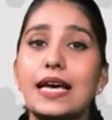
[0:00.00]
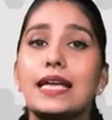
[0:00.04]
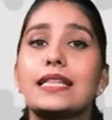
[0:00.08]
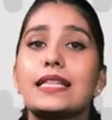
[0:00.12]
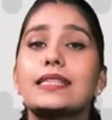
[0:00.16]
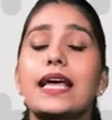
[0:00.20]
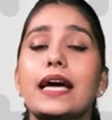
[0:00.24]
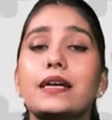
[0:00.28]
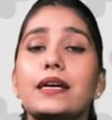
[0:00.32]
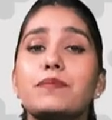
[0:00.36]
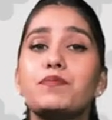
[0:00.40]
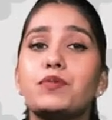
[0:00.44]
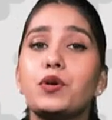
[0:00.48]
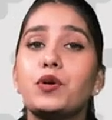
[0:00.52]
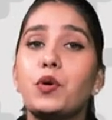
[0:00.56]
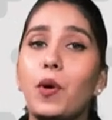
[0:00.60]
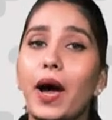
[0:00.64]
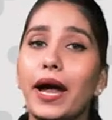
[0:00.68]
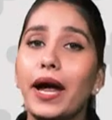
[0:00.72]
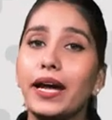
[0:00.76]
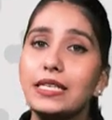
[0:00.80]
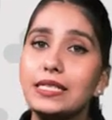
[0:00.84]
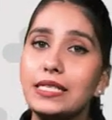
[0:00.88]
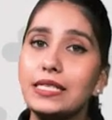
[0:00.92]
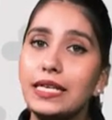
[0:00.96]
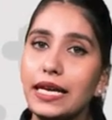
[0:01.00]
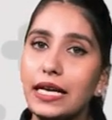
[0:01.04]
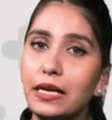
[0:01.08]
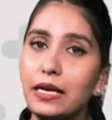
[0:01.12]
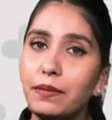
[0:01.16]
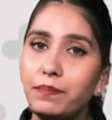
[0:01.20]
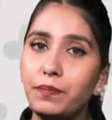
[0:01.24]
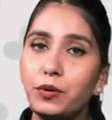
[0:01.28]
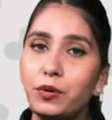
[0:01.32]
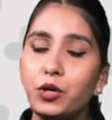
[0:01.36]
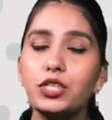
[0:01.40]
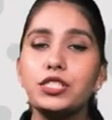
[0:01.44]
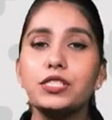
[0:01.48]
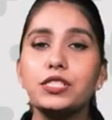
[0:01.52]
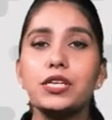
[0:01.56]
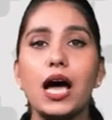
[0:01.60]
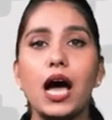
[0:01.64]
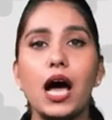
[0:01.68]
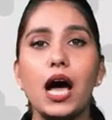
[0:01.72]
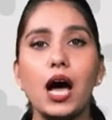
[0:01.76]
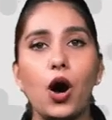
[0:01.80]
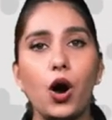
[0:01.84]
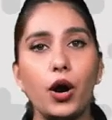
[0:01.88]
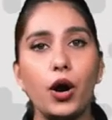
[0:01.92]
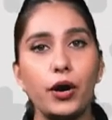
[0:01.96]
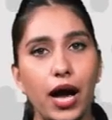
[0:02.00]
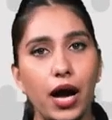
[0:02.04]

that provide input or